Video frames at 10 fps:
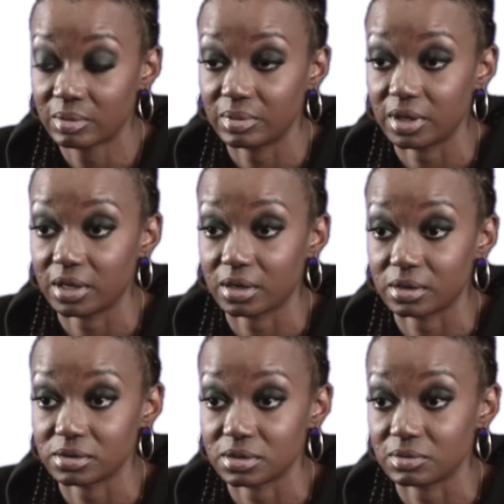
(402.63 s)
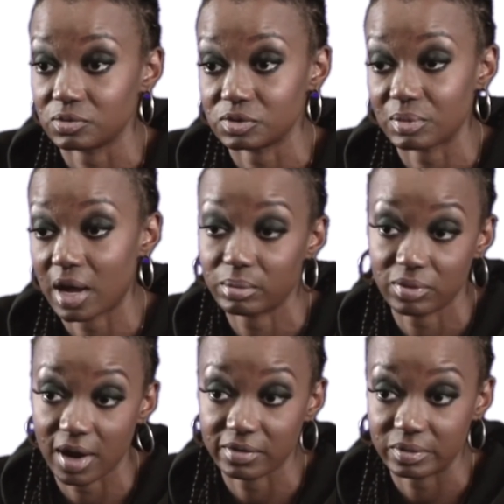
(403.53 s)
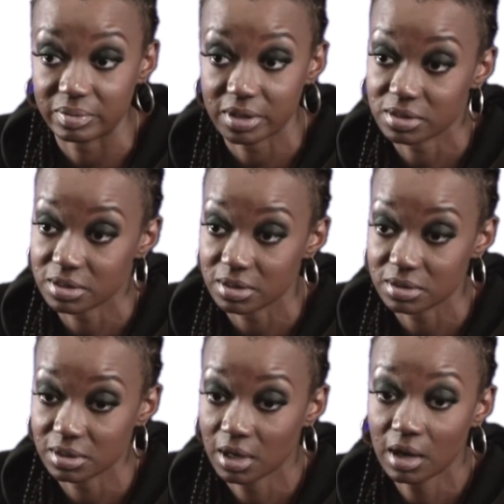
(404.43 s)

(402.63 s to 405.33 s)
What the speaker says: because it was my private business.